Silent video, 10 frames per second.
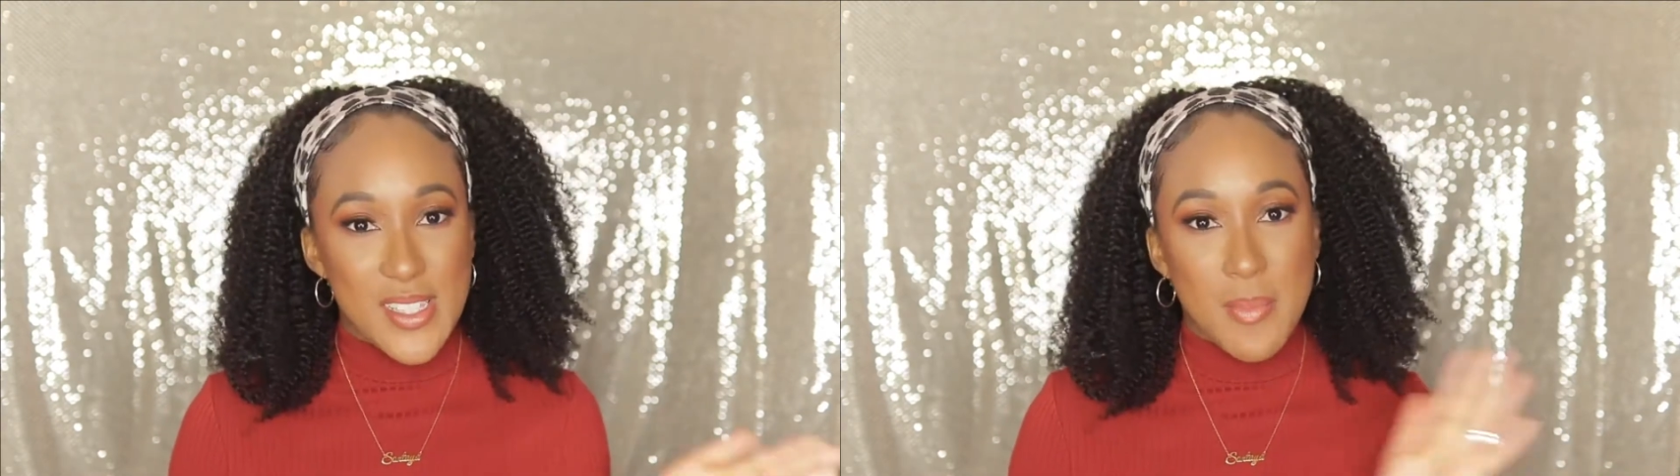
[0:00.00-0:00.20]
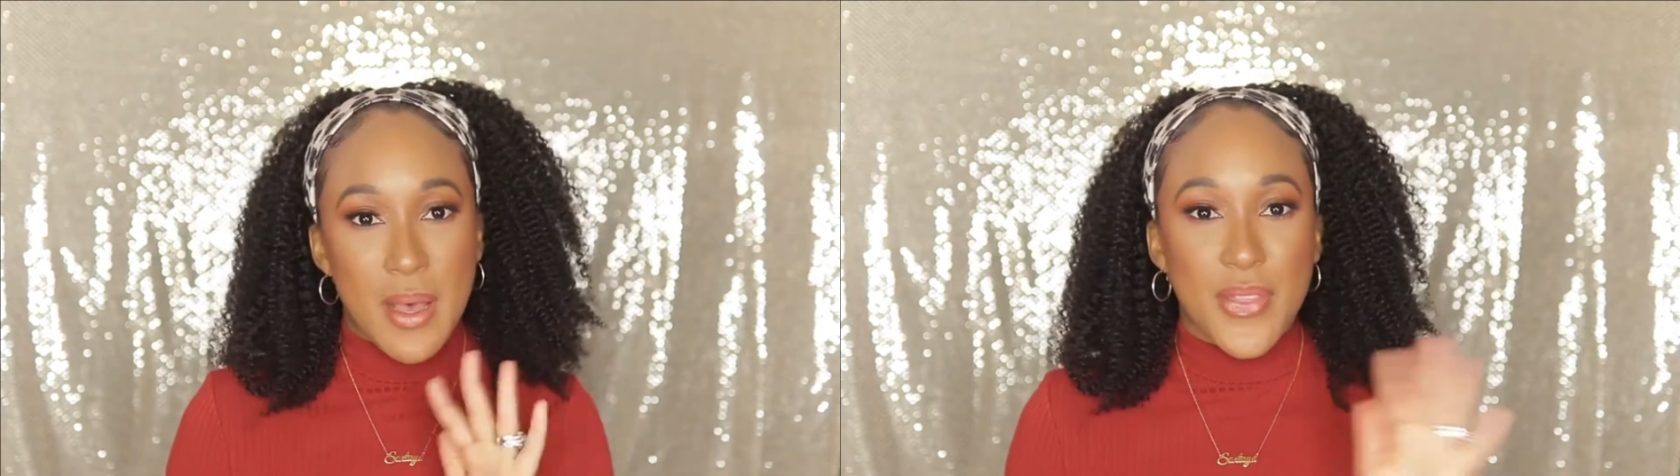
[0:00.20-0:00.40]

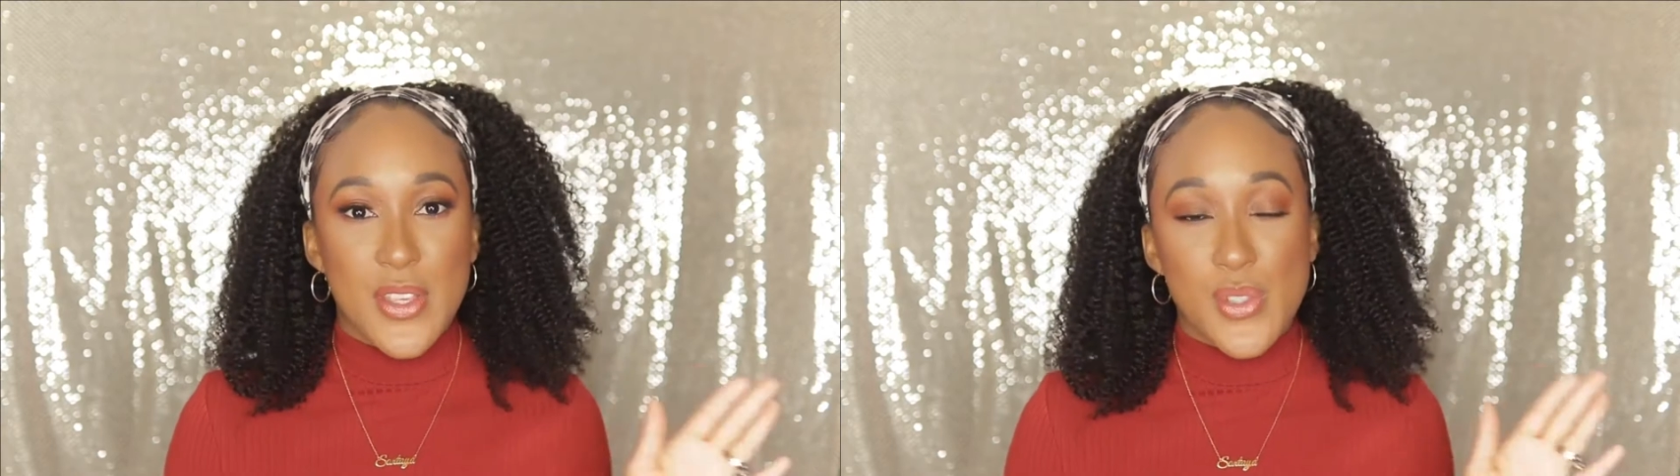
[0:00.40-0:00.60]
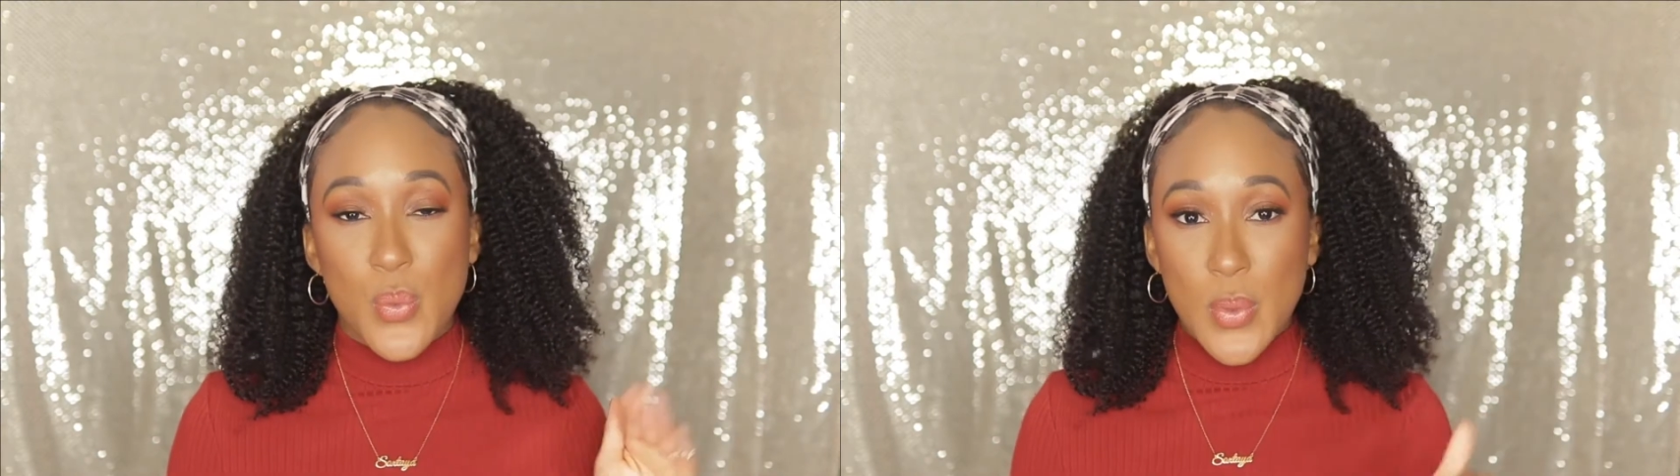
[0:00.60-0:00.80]
about
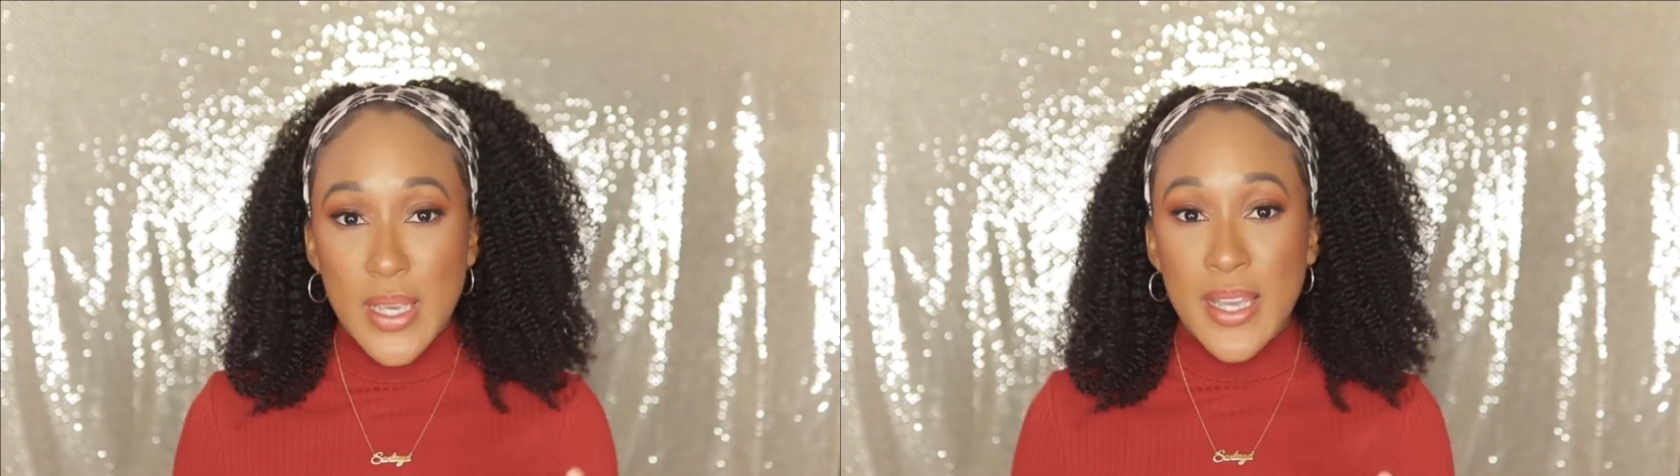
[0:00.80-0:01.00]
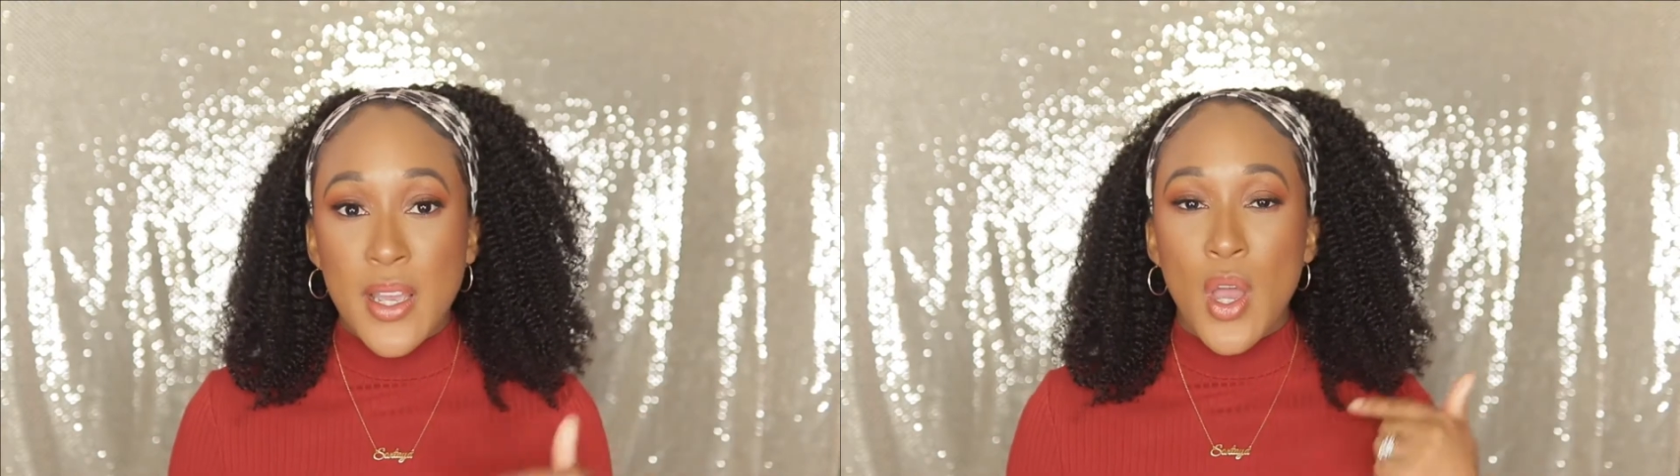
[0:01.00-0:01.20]
this
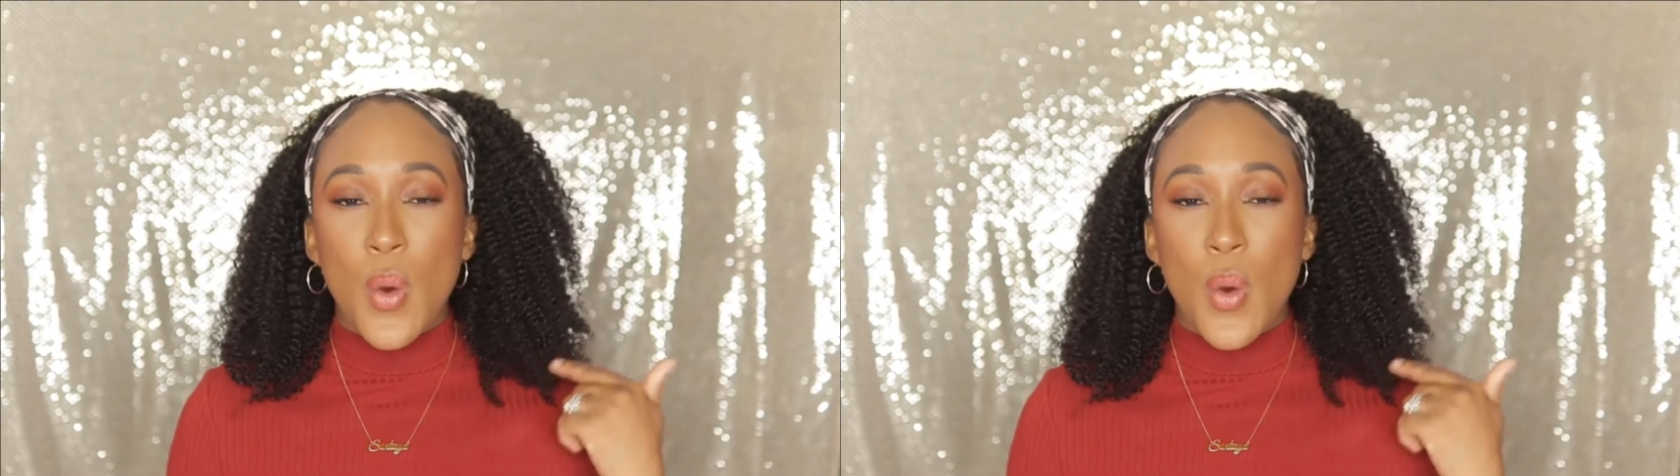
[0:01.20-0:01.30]
wig.